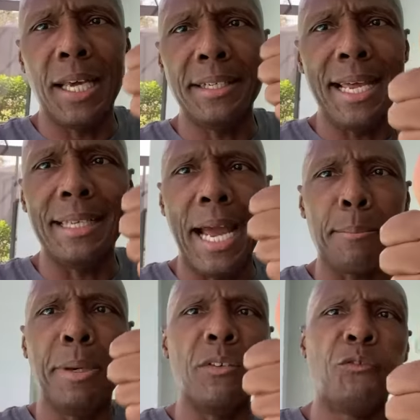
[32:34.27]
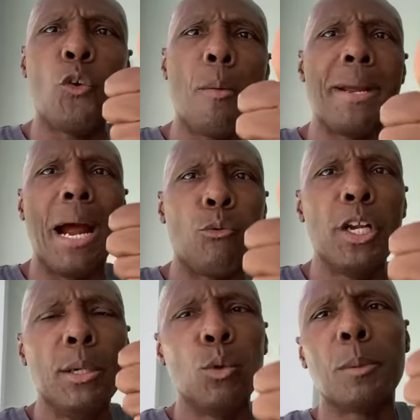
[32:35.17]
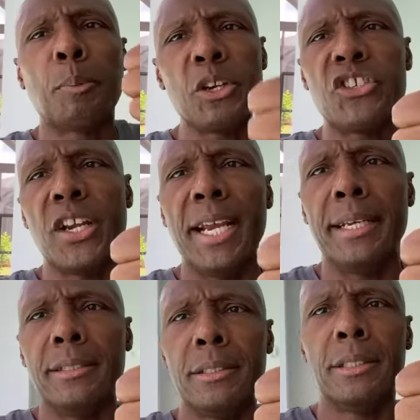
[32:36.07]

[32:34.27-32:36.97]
that, that like button for me. I really would appreciate it.